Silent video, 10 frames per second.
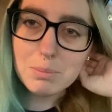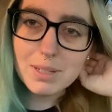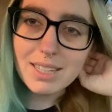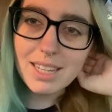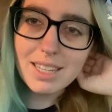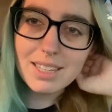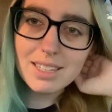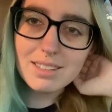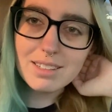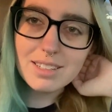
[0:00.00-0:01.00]
but like
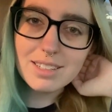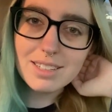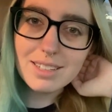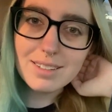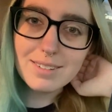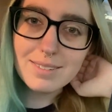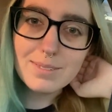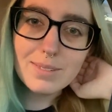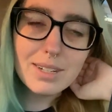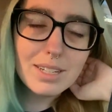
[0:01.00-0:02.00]

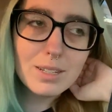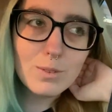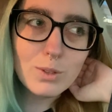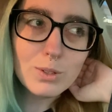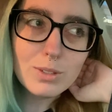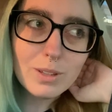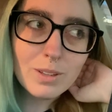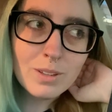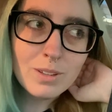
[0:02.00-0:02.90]
very confusing.